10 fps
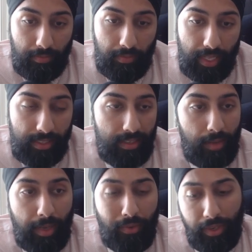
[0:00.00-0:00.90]
that's not
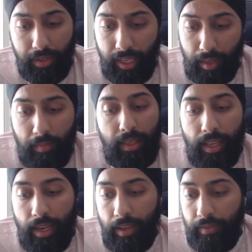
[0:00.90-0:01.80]
my real name,
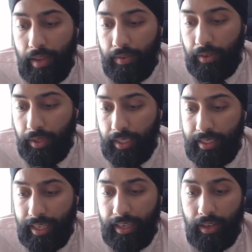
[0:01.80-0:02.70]
and I've never really
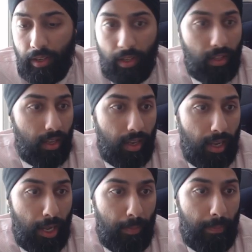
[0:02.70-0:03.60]
said it
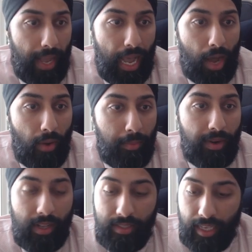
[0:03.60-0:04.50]
how I
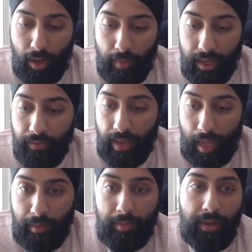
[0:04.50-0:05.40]
pronounce it, how my
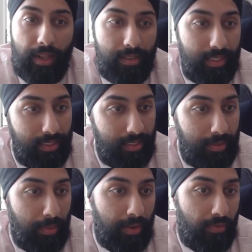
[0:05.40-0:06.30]
family pronounces it,
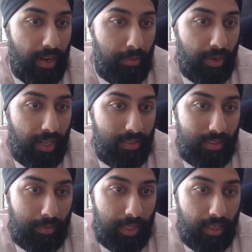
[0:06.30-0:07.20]
my friend
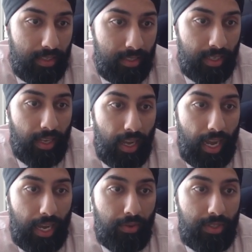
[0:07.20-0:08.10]
pronounces it, because
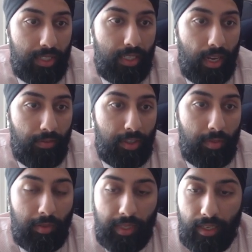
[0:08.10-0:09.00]
I was just
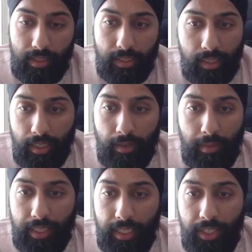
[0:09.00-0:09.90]
comfortable because
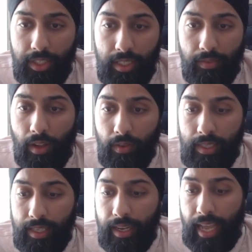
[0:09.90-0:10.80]
my teachers have always
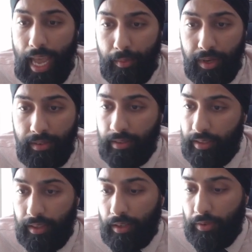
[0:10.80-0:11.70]
said Amrit,
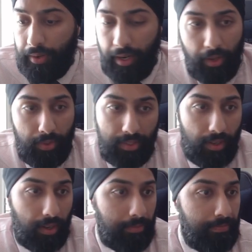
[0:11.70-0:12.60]
and therefore I always
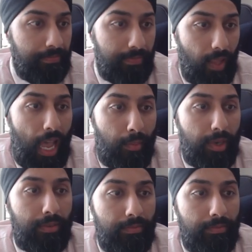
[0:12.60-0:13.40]
thought Amrit